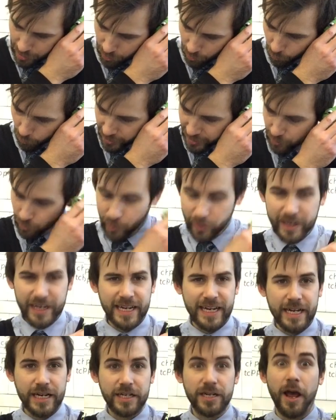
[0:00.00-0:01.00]
We will
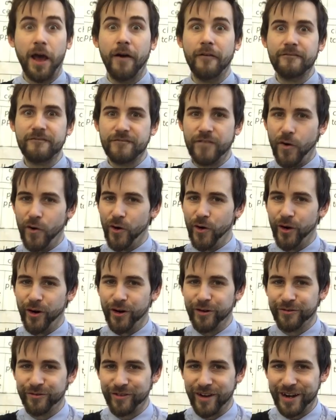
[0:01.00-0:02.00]
need
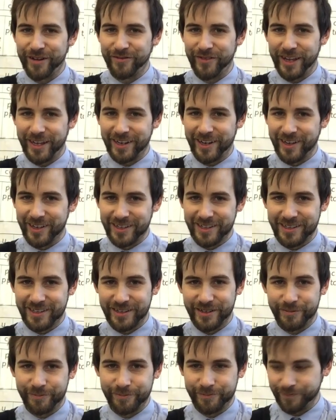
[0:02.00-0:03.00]
4 Fred fingers.